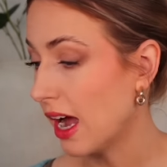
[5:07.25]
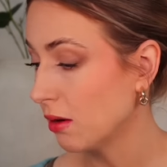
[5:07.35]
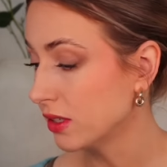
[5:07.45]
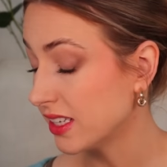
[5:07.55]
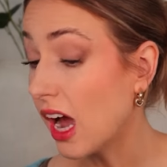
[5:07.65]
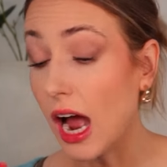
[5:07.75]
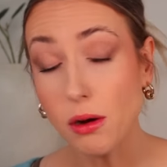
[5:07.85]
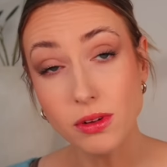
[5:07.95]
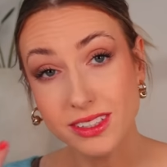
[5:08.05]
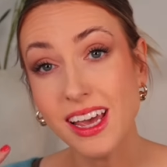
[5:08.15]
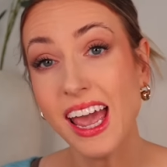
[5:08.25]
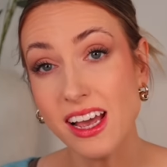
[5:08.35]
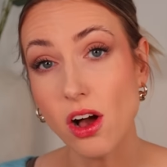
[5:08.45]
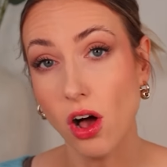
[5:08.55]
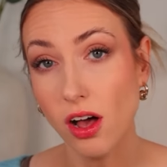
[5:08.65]
I will
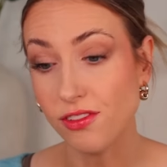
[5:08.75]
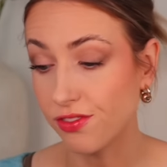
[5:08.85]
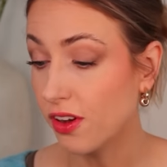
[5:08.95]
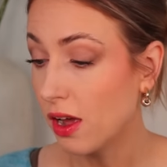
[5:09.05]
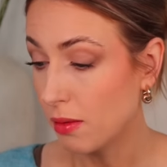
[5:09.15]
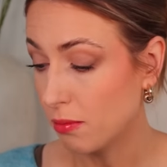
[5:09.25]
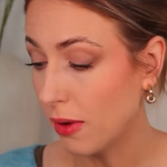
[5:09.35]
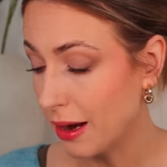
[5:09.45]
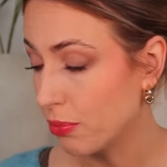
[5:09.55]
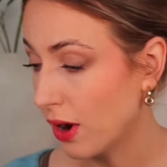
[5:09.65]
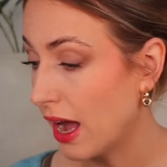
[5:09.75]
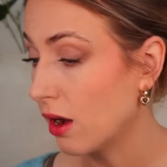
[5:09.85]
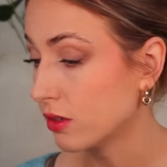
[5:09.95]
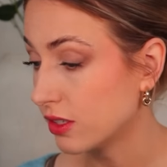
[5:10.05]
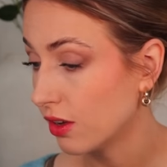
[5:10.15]
take off my
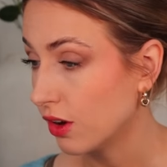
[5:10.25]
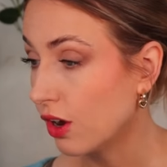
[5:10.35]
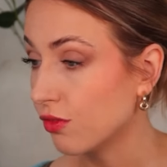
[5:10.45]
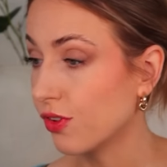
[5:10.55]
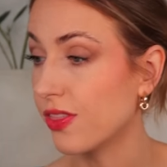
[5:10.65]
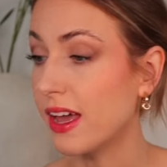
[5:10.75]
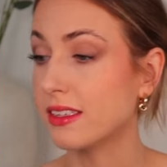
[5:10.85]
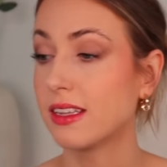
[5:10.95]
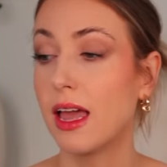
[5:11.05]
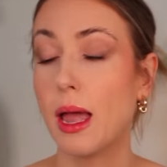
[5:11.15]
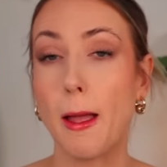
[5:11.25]
brows for this.